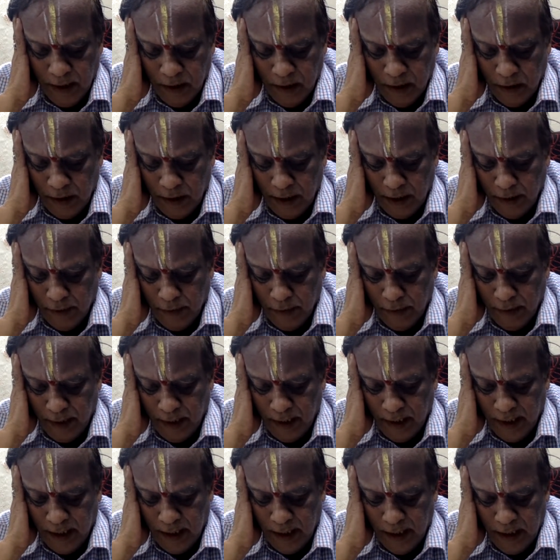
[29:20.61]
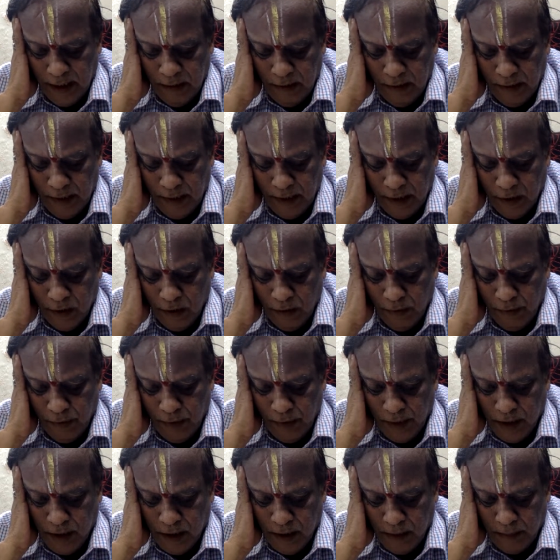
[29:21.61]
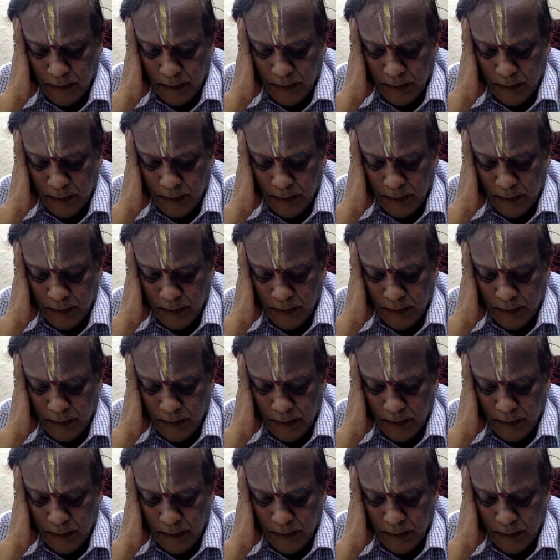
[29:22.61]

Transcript: to the defendant where no fixed